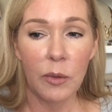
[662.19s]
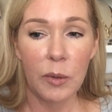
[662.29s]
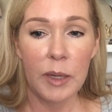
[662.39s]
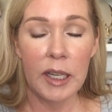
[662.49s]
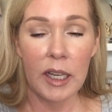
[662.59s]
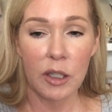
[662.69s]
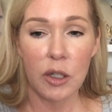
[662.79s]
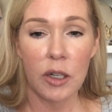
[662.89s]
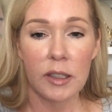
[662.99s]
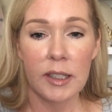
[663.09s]
would be
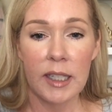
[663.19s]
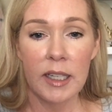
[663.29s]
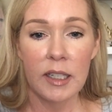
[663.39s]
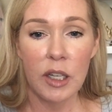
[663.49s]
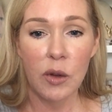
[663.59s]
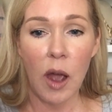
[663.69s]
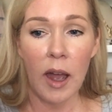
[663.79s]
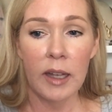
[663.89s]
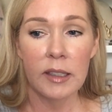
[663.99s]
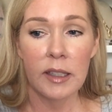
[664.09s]
interesting to you
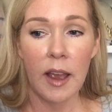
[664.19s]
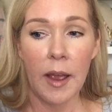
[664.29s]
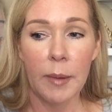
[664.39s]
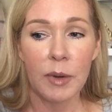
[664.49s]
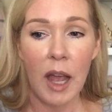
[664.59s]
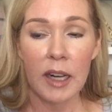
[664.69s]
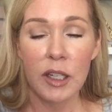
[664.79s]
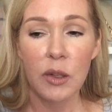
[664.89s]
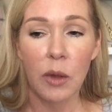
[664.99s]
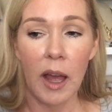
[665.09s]
guys. Um, kind
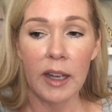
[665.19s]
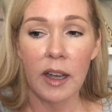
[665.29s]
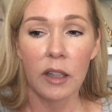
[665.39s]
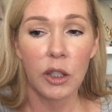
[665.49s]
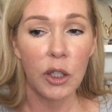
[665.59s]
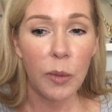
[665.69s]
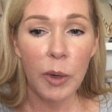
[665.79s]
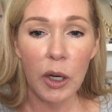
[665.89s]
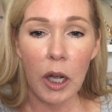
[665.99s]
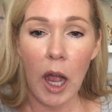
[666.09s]
of do like a
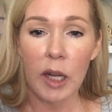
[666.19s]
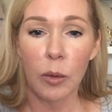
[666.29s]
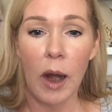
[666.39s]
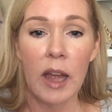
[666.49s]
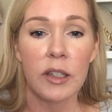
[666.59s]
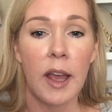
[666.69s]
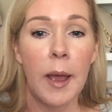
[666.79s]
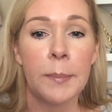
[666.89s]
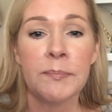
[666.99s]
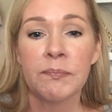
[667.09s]
lookbook kind of
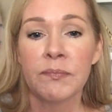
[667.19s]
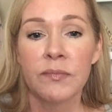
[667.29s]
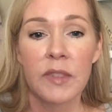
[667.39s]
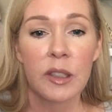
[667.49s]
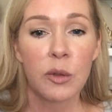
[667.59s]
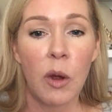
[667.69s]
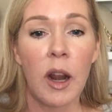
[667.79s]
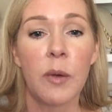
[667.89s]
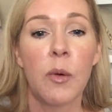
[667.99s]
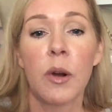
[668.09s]
roundup. This is what
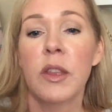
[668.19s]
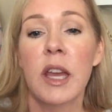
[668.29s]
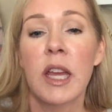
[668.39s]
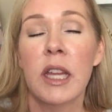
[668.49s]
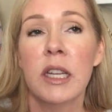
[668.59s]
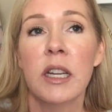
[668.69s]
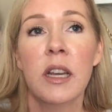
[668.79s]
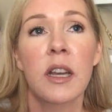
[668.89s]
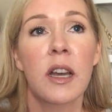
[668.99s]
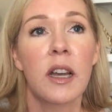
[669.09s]
I wore then
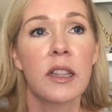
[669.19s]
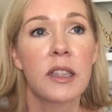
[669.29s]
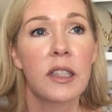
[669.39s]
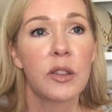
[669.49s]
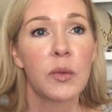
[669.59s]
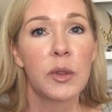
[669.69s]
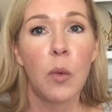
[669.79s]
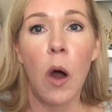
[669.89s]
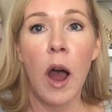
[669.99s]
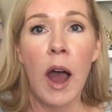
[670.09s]
this was
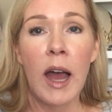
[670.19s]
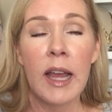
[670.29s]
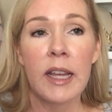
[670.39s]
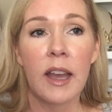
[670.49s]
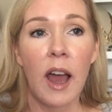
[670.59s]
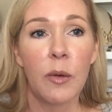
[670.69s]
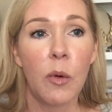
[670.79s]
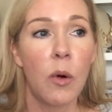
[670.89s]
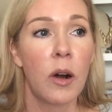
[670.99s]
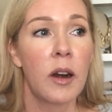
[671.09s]
why I
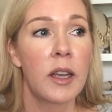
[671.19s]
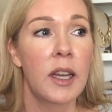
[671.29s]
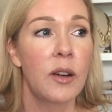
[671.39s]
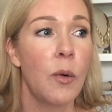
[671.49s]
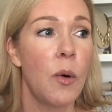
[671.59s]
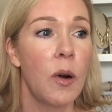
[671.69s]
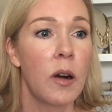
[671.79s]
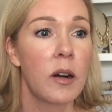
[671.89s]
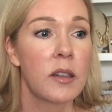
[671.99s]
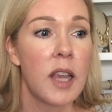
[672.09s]
wore it
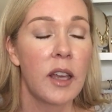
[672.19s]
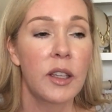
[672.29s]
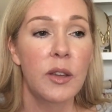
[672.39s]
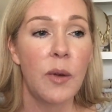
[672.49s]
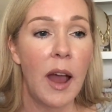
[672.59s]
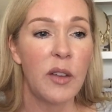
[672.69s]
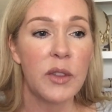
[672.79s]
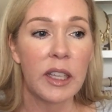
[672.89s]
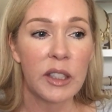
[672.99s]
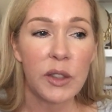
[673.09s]
or tell you how
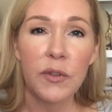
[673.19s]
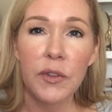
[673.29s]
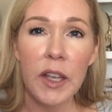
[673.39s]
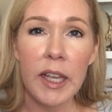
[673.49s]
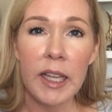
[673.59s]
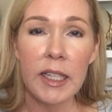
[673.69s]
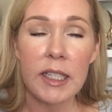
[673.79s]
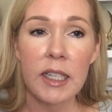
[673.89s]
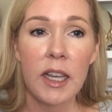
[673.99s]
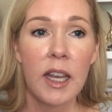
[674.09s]
things
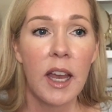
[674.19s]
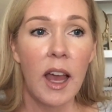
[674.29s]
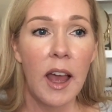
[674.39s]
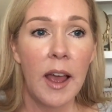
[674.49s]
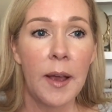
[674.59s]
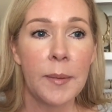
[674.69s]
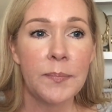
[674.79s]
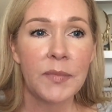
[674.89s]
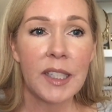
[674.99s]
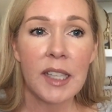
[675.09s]
fit.
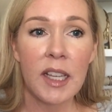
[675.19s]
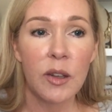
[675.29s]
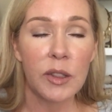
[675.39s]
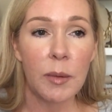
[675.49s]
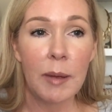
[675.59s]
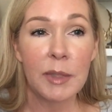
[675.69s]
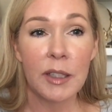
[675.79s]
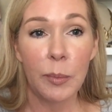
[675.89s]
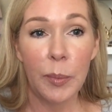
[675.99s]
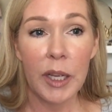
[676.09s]
Because um, I know sometimes
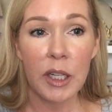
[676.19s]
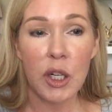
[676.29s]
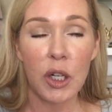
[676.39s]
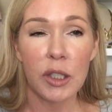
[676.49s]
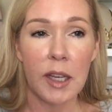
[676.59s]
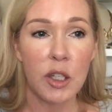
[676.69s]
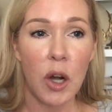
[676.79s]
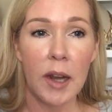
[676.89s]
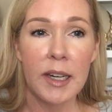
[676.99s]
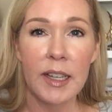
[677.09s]
in the pictures, I
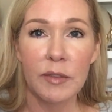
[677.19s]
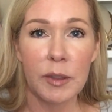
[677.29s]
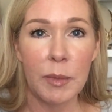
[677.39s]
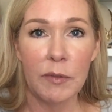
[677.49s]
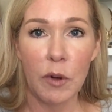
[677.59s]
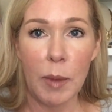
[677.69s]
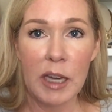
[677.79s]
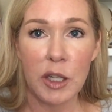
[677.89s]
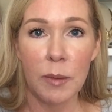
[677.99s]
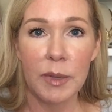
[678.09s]
try to give some
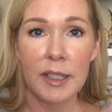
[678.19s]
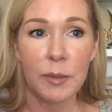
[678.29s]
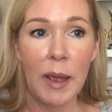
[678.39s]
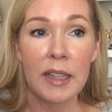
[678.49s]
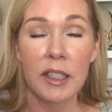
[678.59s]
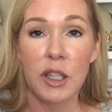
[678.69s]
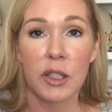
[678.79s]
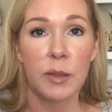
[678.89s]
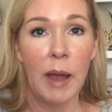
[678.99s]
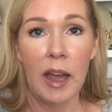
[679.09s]
information, but it's mainly
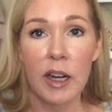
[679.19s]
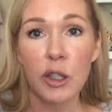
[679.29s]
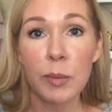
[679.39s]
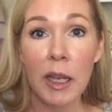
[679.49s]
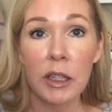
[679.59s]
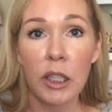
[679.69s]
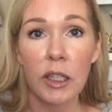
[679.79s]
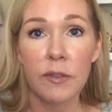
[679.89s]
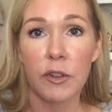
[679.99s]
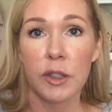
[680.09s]
just about here's my
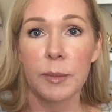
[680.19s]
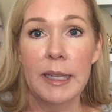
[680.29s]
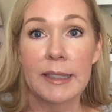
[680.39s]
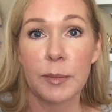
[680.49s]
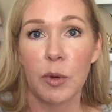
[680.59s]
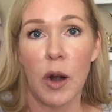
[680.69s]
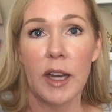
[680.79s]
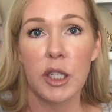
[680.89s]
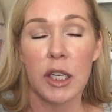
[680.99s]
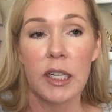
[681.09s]
look for some
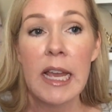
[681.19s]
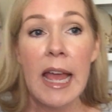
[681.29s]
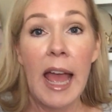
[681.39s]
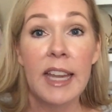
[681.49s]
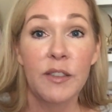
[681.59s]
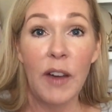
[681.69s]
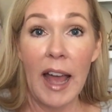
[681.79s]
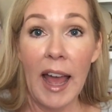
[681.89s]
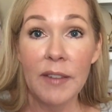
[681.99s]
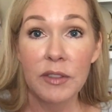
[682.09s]
inspiration. And if I
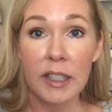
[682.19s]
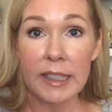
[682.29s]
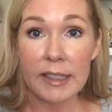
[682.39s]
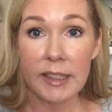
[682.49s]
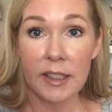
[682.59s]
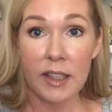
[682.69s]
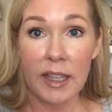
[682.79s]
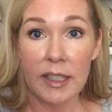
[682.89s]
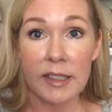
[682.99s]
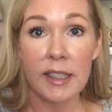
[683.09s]
have links to
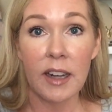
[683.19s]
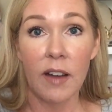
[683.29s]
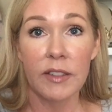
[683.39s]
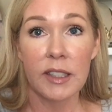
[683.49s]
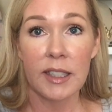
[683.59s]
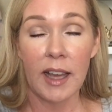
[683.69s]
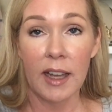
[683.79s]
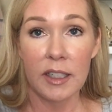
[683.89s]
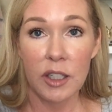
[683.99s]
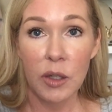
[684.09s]
things, then obviously
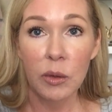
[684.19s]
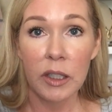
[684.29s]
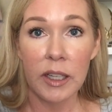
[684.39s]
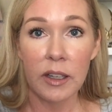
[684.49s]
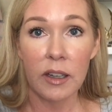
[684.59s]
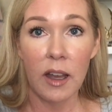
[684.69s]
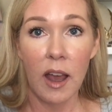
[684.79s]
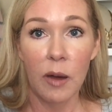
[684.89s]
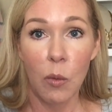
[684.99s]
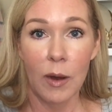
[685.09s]
I do link
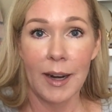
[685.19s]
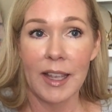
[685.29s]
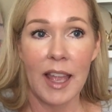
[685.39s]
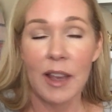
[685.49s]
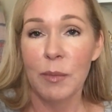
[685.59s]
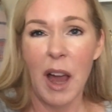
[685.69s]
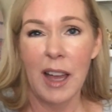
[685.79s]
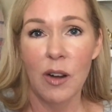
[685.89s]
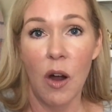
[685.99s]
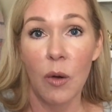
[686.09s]
uh, what I can, but
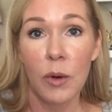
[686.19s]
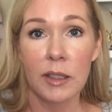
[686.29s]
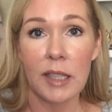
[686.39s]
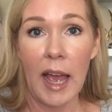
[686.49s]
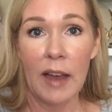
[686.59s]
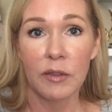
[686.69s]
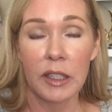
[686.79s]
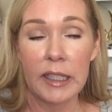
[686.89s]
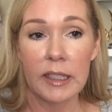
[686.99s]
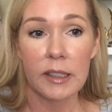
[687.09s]
I don't always have
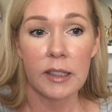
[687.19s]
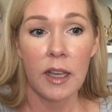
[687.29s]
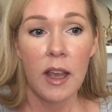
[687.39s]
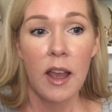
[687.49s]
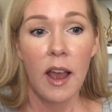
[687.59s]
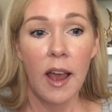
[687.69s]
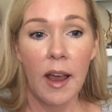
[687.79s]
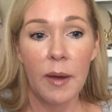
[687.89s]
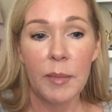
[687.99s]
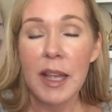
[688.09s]
links.
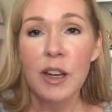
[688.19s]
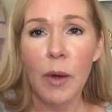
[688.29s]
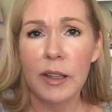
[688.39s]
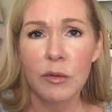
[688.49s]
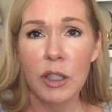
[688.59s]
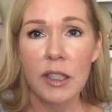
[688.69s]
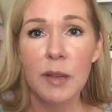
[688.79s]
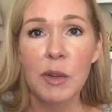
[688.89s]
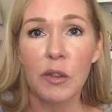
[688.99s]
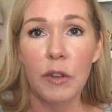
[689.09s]
Um, anyway, just
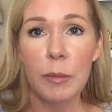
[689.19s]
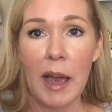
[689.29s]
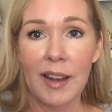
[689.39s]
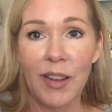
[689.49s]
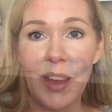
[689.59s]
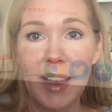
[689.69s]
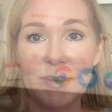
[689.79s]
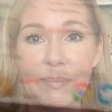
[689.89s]
give me your feedback on that.